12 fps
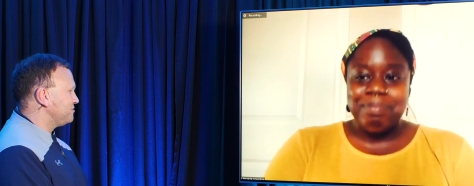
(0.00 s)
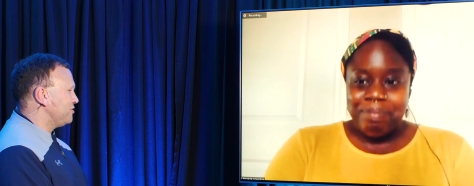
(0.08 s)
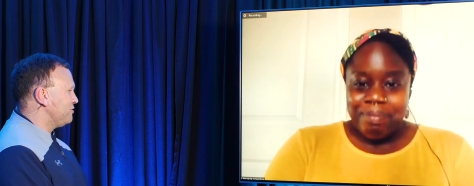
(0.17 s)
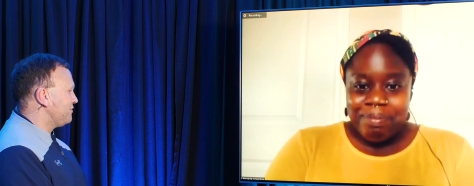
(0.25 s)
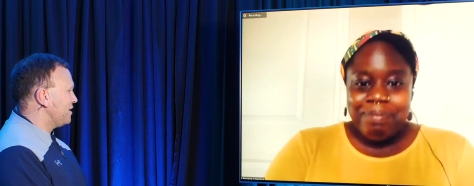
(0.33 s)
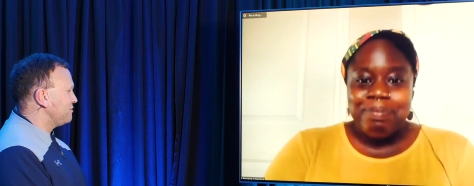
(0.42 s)
Speaker 1: know
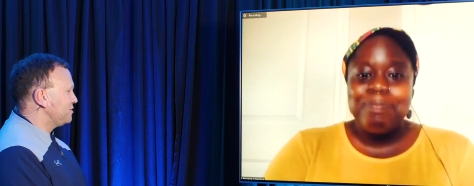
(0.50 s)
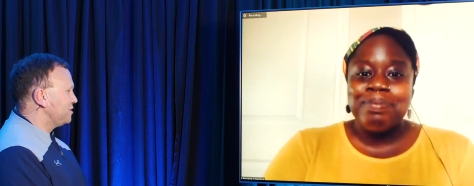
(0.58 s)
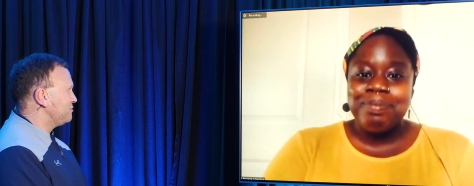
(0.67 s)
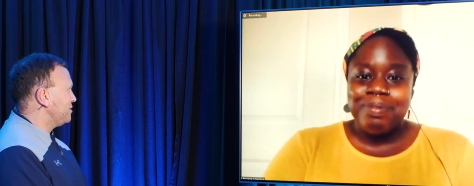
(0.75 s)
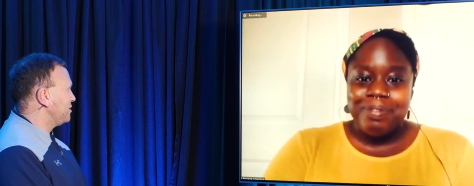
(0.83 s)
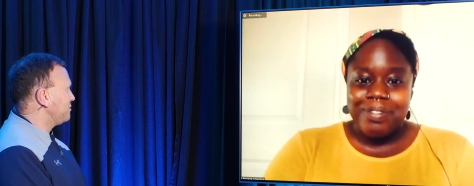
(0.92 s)
if I really
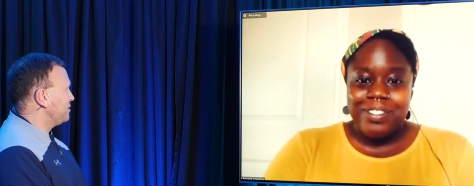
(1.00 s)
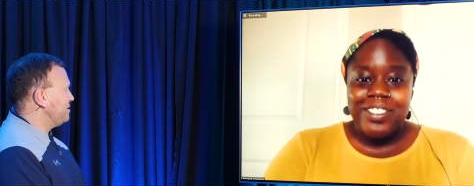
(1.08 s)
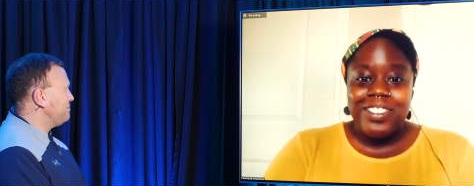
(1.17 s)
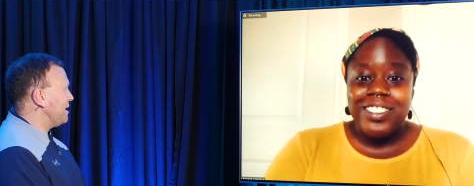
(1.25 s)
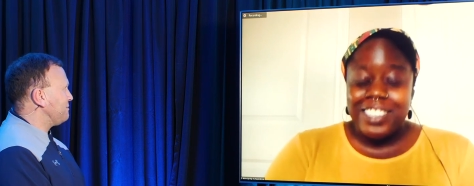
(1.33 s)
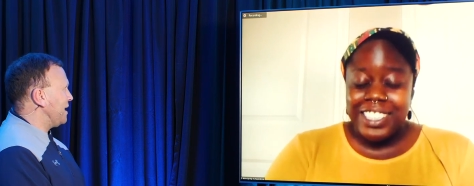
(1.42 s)
want to read
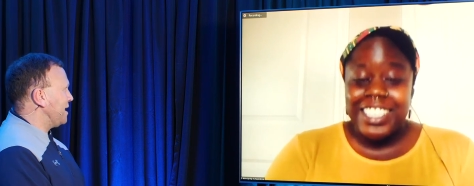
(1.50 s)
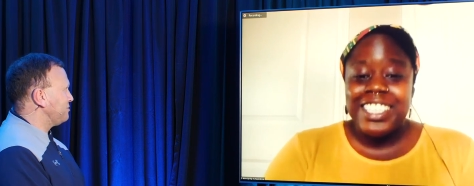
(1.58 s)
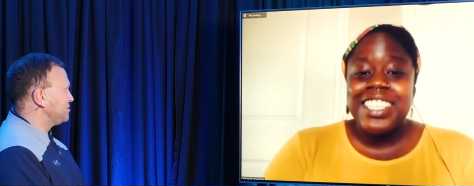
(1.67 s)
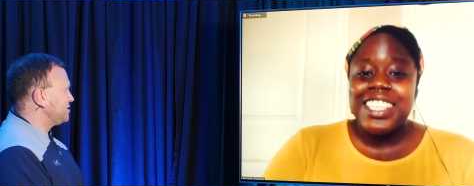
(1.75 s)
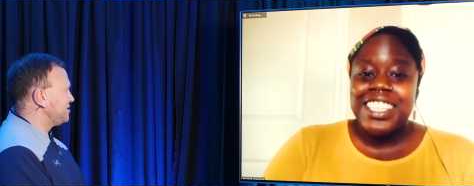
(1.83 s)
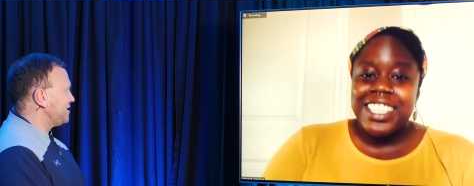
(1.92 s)
my
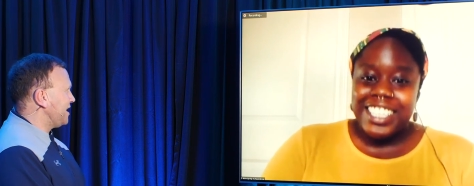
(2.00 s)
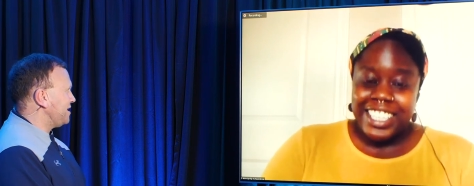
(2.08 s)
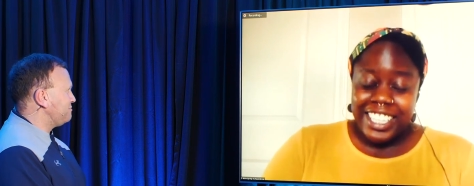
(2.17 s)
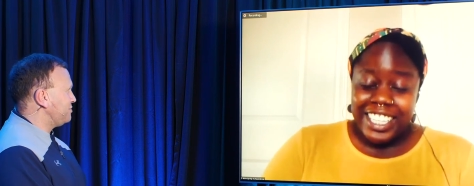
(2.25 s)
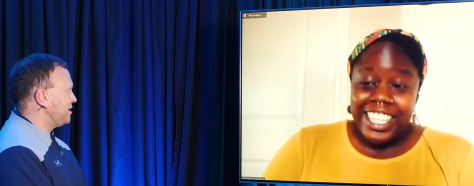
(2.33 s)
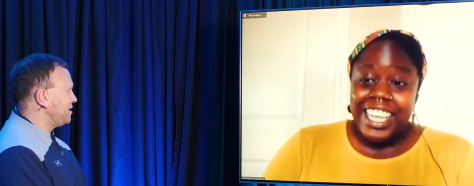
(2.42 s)
Bible today,
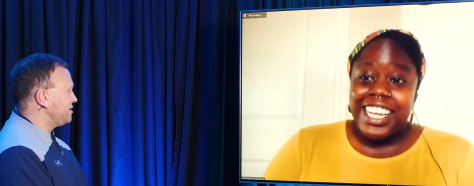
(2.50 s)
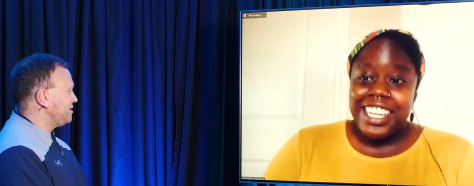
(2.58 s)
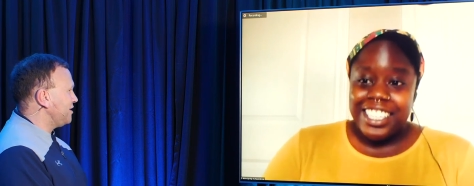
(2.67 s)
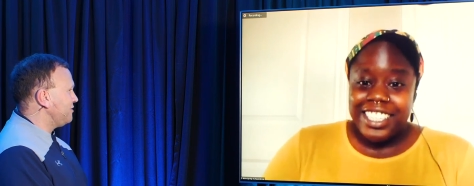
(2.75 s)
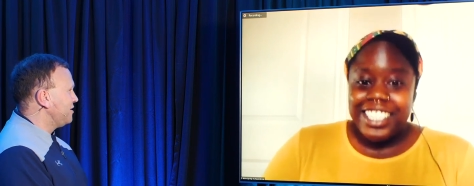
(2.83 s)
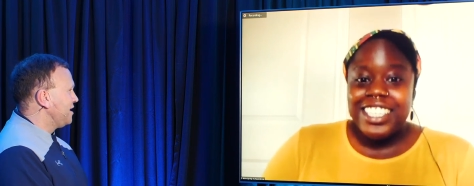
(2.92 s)
yeah. but you
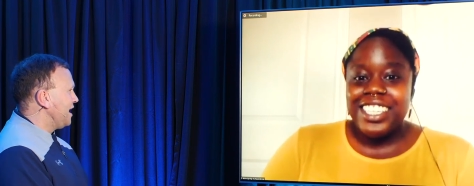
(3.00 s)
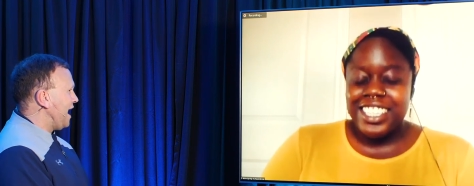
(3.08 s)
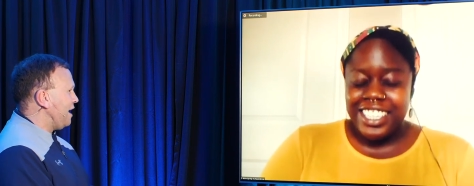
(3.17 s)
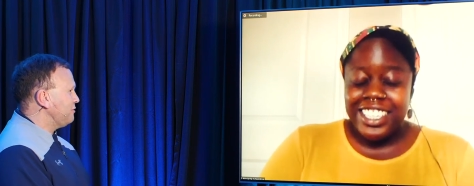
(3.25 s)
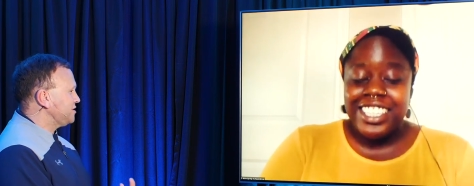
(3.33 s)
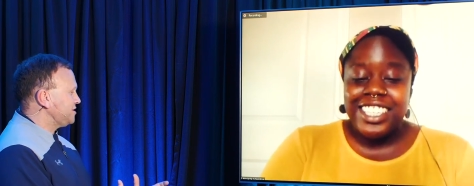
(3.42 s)
know,
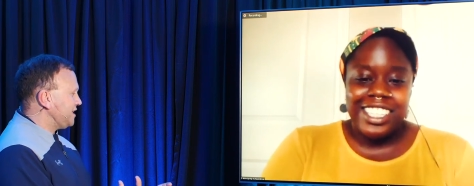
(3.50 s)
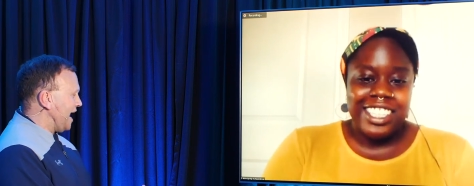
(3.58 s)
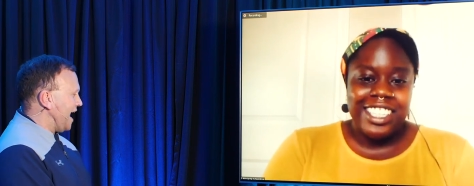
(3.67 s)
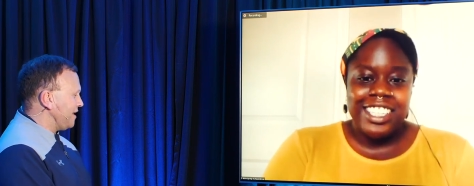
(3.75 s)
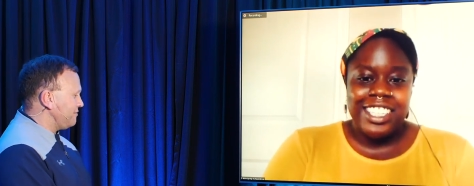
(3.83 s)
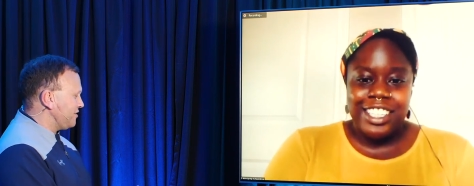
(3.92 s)
how is
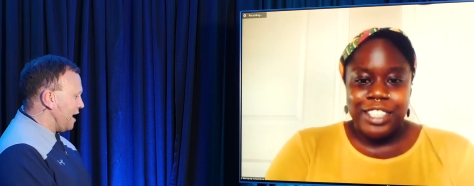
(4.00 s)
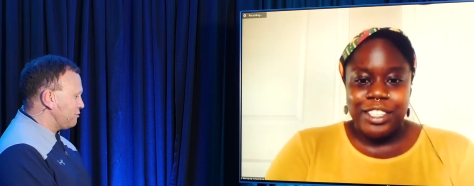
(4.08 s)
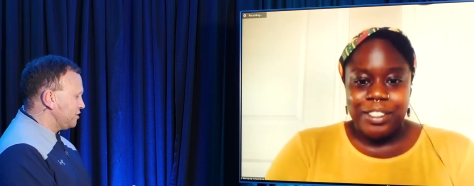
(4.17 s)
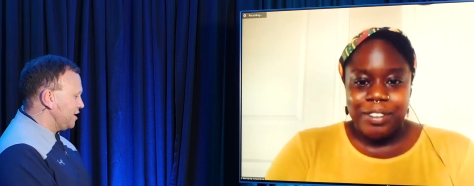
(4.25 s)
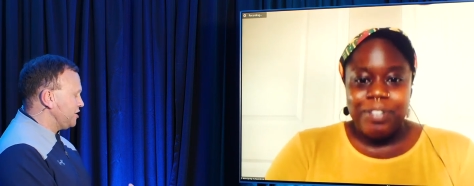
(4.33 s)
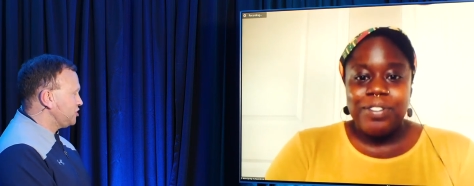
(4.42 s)
that that
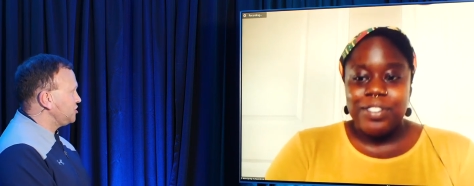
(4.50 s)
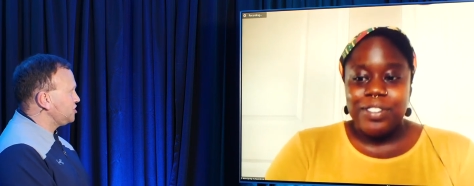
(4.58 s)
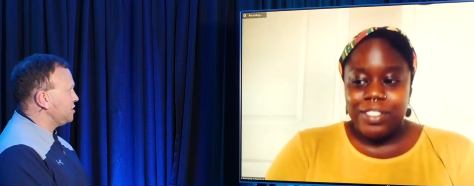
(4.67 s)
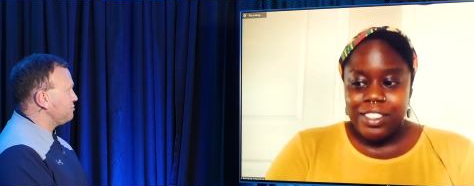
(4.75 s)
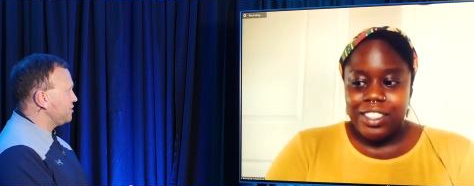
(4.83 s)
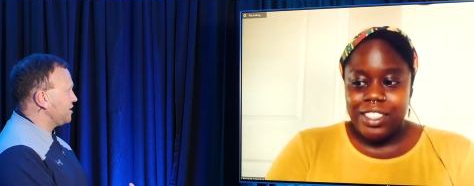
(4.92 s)

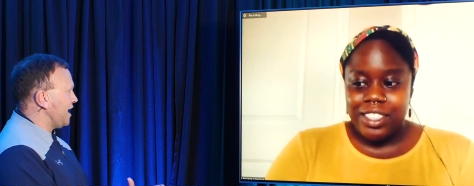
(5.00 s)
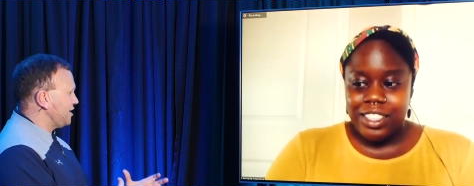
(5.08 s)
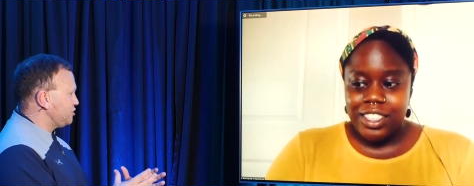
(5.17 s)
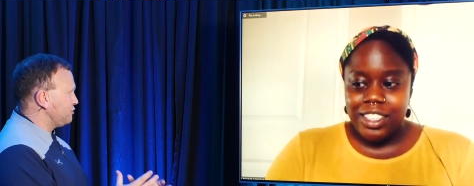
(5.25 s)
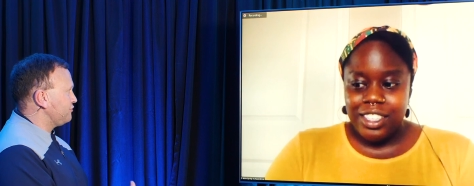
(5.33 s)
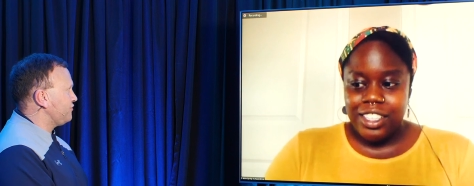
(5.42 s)
relationship with
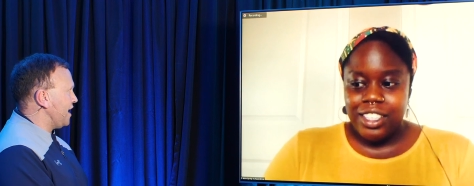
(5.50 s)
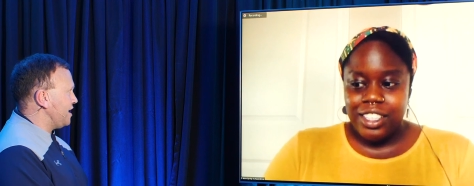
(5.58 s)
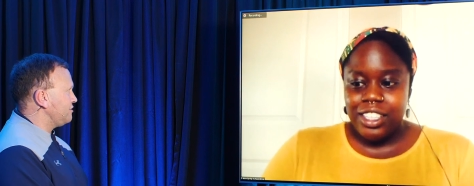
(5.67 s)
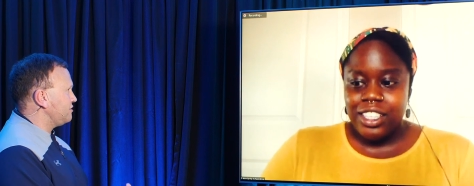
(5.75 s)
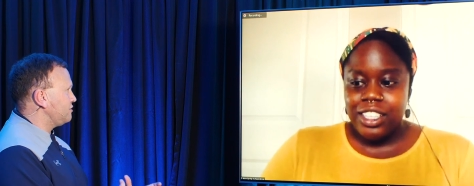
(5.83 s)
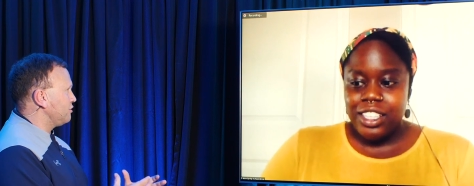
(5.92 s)
God, your
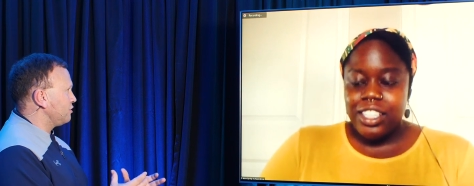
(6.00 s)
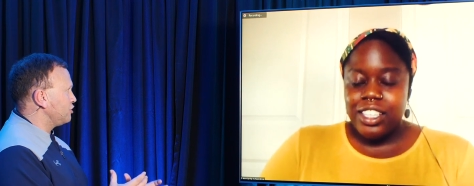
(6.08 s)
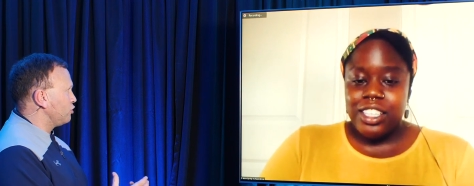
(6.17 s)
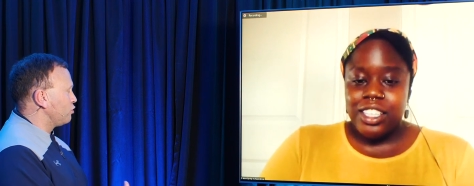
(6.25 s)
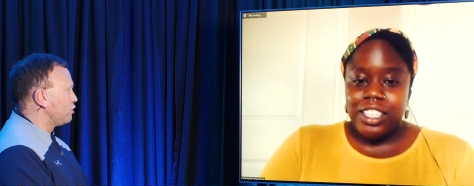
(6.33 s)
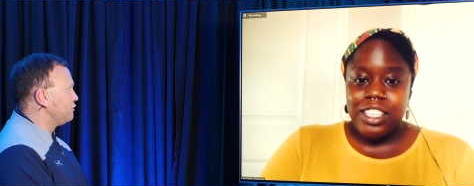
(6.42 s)
faith, your
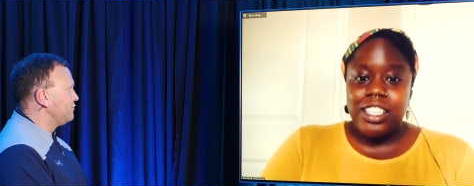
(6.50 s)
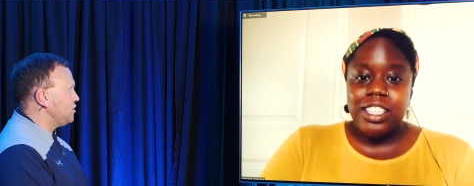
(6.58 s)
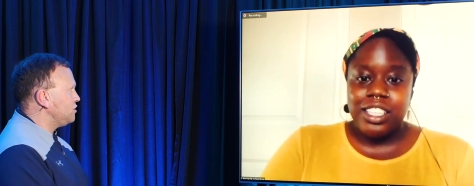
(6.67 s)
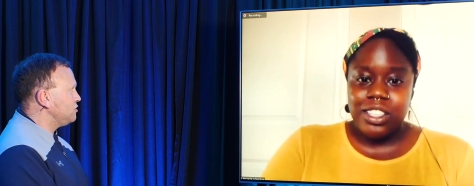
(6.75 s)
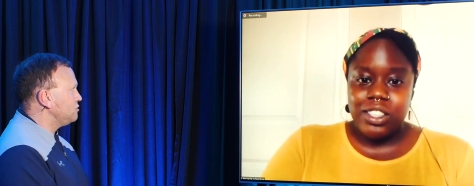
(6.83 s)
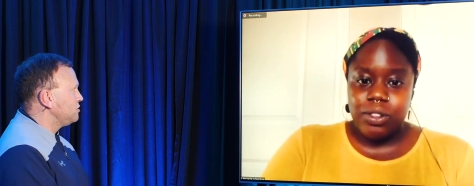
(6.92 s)
your
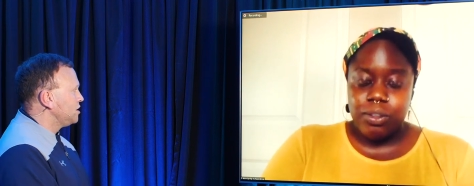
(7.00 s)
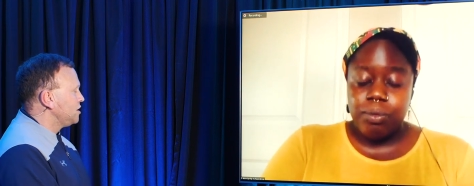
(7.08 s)
worldview,